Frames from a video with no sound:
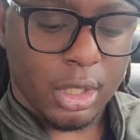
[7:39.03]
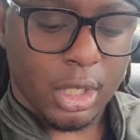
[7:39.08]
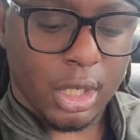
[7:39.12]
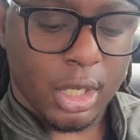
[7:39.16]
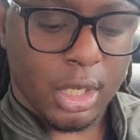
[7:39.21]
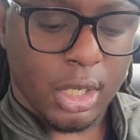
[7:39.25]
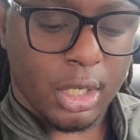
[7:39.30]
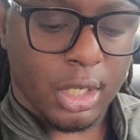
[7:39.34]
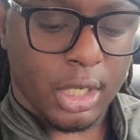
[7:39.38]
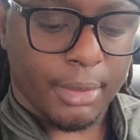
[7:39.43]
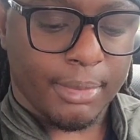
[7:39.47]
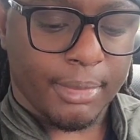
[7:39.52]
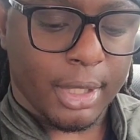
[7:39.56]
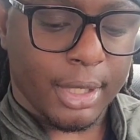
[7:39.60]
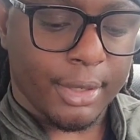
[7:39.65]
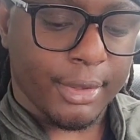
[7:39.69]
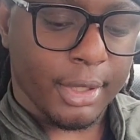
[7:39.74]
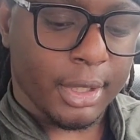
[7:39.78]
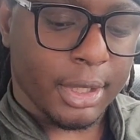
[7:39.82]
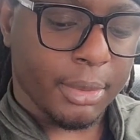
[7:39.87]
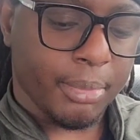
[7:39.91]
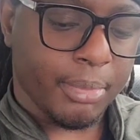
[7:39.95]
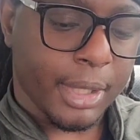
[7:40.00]
They
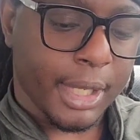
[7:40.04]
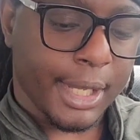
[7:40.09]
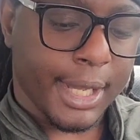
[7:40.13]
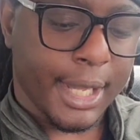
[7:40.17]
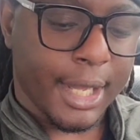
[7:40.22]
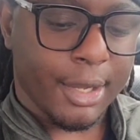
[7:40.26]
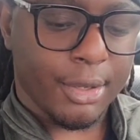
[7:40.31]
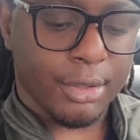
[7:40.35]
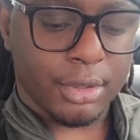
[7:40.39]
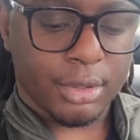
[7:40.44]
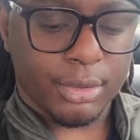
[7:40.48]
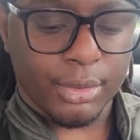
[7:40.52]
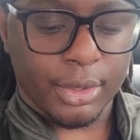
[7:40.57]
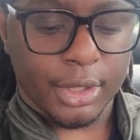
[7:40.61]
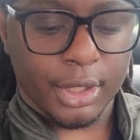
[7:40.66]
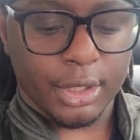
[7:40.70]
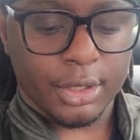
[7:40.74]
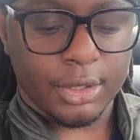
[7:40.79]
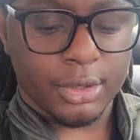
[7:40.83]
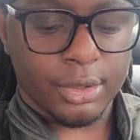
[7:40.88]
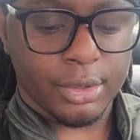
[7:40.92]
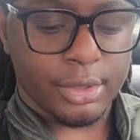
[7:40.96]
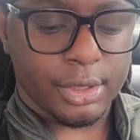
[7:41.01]
currently pay out
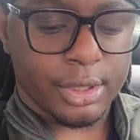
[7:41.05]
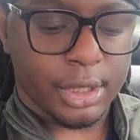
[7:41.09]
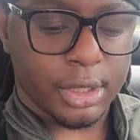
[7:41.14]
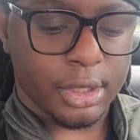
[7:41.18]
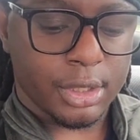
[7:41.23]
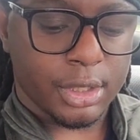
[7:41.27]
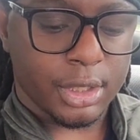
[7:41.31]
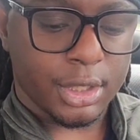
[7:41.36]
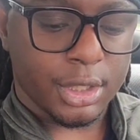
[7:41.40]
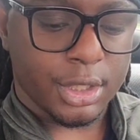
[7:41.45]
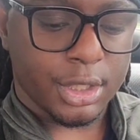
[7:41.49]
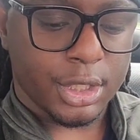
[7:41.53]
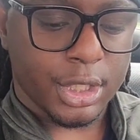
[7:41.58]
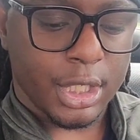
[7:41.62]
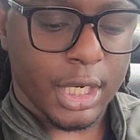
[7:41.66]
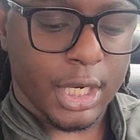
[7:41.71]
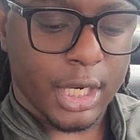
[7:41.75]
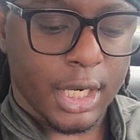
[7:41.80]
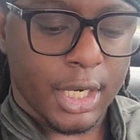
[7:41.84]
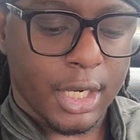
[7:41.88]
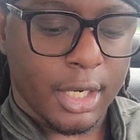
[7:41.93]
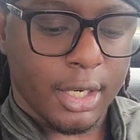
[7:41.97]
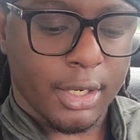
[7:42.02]
22 cents a
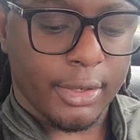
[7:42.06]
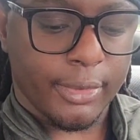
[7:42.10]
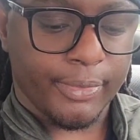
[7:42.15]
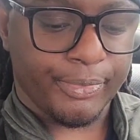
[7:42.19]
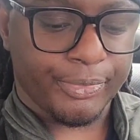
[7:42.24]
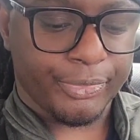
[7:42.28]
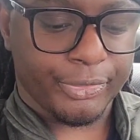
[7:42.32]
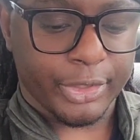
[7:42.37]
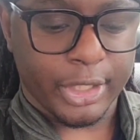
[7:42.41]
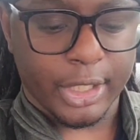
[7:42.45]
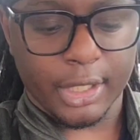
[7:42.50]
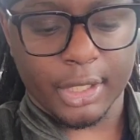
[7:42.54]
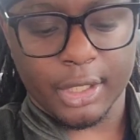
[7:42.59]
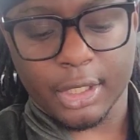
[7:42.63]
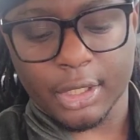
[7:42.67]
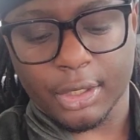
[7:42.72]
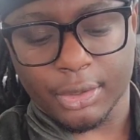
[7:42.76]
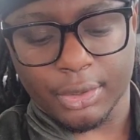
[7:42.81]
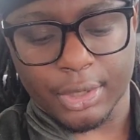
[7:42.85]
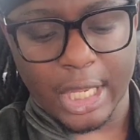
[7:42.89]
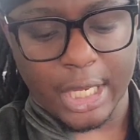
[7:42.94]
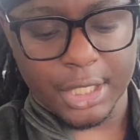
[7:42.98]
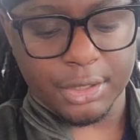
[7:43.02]
share.
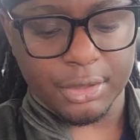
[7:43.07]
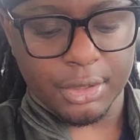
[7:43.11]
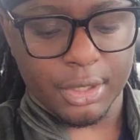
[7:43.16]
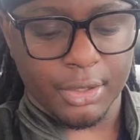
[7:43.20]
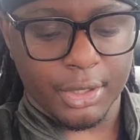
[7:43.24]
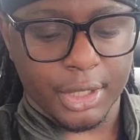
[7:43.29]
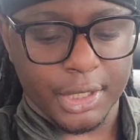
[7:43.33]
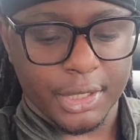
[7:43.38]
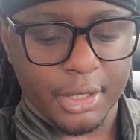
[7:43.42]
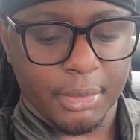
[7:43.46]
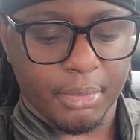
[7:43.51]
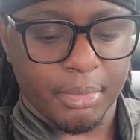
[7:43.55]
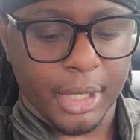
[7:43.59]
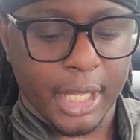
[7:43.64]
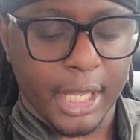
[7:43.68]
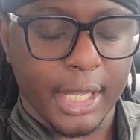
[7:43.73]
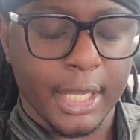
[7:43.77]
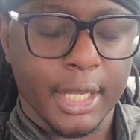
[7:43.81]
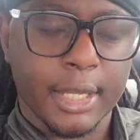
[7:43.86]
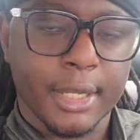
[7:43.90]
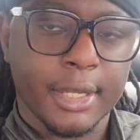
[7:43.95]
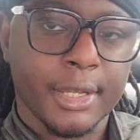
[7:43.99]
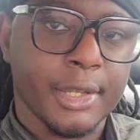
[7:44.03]
As you know, they're a
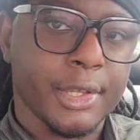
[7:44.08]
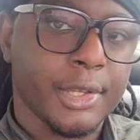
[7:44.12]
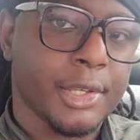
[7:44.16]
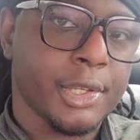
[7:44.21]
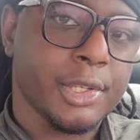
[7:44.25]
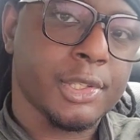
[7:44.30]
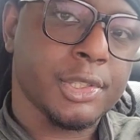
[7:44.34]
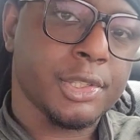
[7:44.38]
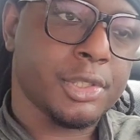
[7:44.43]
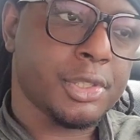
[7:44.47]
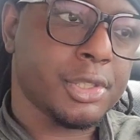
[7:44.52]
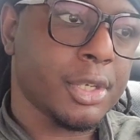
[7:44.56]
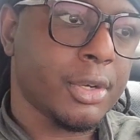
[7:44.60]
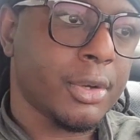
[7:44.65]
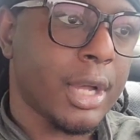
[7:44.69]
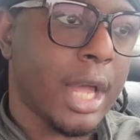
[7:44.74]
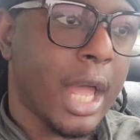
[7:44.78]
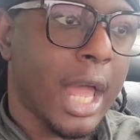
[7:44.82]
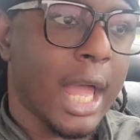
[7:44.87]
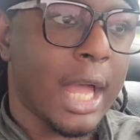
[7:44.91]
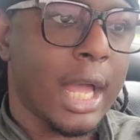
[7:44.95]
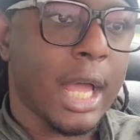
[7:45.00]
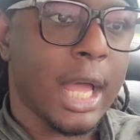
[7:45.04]
bank,
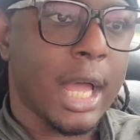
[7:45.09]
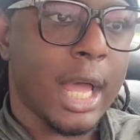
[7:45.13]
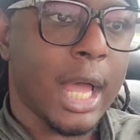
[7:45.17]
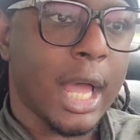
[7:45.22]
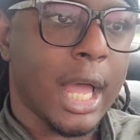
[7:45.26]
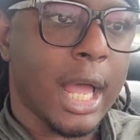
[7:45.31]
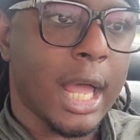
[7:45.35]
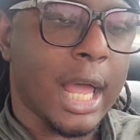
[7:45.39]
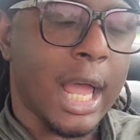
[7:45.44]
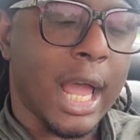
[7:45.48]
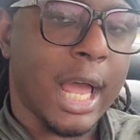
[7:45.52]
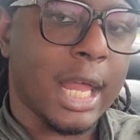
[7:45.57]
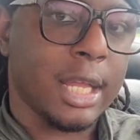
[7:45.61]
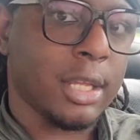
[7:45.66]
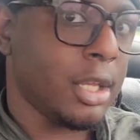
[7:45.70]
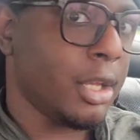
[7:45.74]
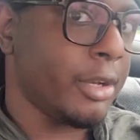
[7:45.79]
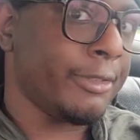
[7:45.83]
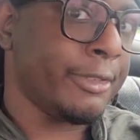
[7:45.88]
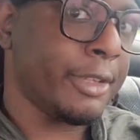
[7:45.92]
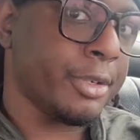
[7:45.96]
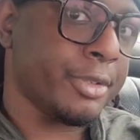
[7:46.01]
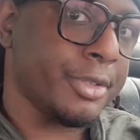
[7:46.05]
so I
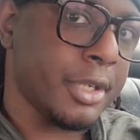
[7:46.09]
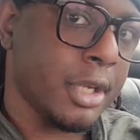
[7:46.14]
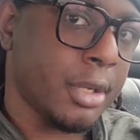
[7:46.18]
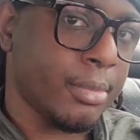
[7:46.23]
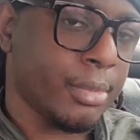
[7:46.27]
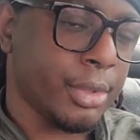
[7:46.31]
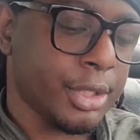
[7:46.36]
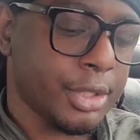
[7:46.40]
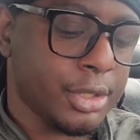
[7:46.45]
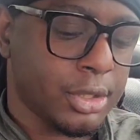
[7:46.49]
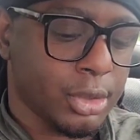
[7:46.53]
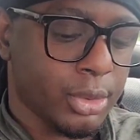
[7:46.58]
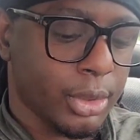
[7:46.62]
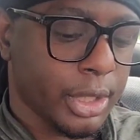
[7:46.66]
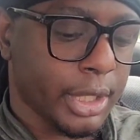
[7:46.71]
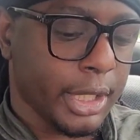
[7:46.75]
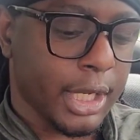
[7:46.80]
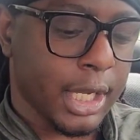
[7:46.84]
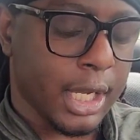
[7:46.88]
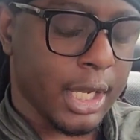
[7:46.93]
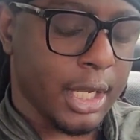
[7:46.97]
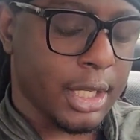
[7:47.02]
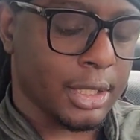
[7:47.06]
love those numbers. It's a
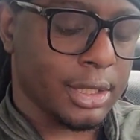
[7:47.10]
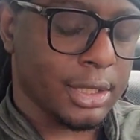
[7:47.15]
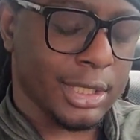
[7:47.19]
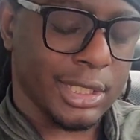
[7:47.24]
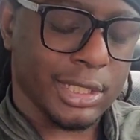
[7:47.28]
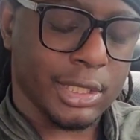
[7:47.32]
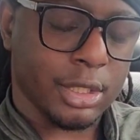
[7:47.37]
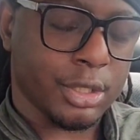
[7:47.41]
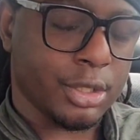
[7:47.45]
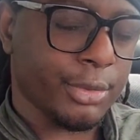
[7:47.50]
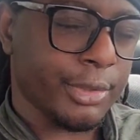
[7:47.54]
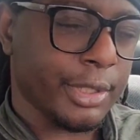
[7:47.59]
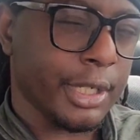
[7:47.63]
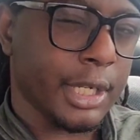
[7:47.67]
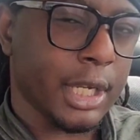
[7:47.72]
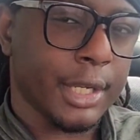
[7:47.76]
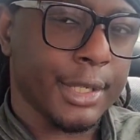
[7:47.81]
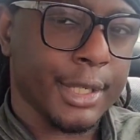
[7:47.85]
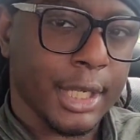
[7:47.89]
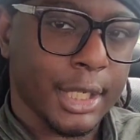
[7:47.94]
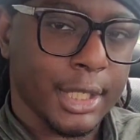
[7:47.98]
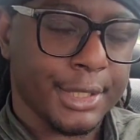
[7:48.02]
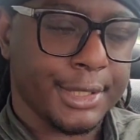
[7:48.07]

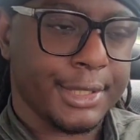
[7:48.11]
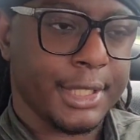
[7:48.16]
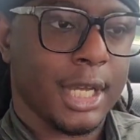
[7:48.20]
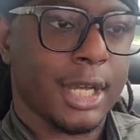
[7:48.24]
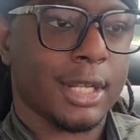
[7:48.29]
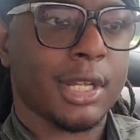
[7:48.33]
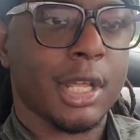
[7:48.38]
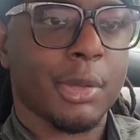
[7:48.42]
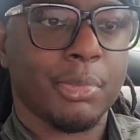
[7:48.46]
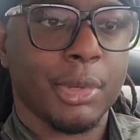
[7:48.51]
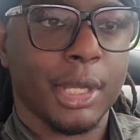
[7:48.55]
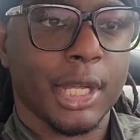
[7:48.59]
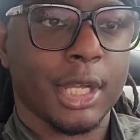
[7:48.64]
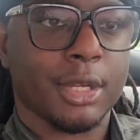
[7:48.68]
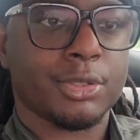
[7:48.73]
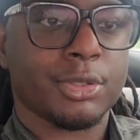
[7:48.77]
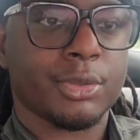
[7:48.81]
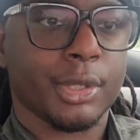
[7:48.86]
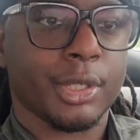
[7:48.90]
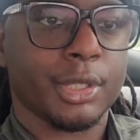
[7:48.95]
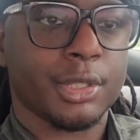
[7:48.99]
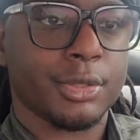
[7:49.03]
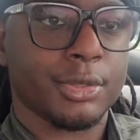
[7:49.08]
$29 stock that pay out
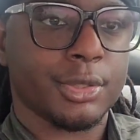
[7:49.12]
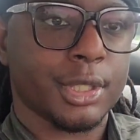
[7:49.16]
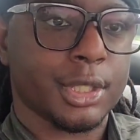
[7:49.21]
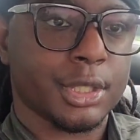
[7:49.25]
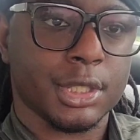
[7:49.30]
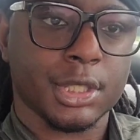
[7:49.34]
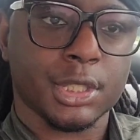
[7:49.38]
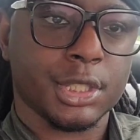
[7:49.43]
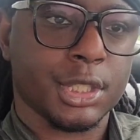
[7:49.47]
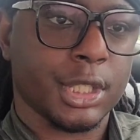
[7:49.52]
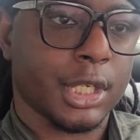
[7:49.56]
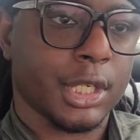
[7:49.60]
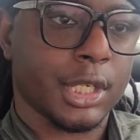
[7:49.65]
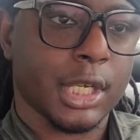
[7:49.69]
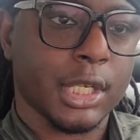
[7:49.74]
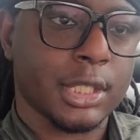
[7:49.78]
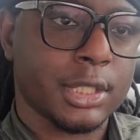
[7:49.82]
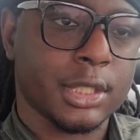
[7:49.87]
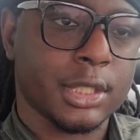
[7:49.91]
22 cents a share.